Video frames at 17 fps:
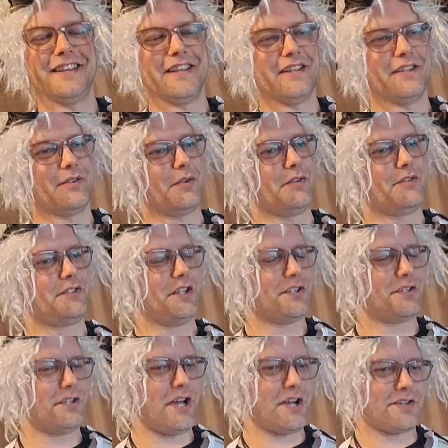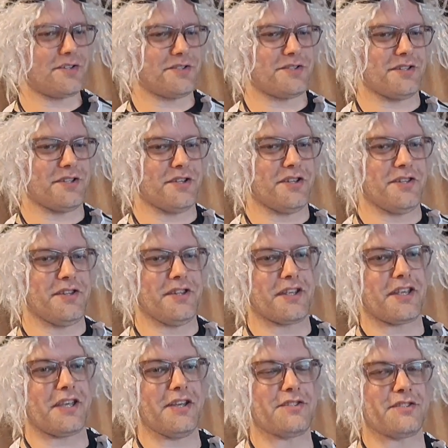Well, TikTok's is
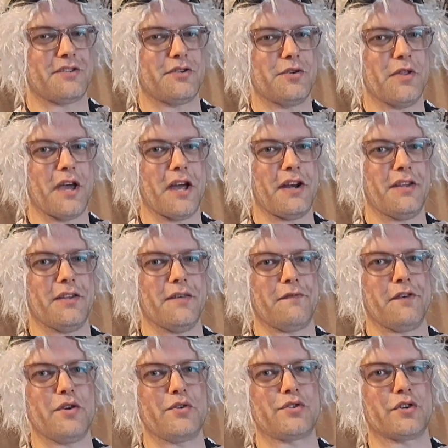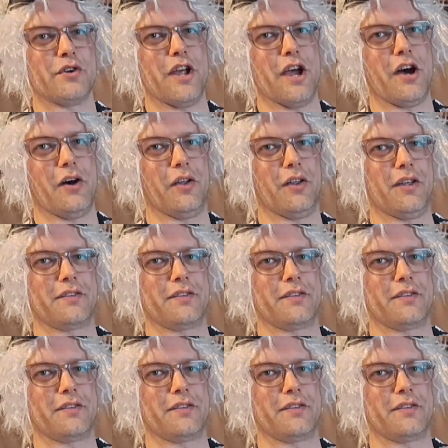the kids do that in the future now.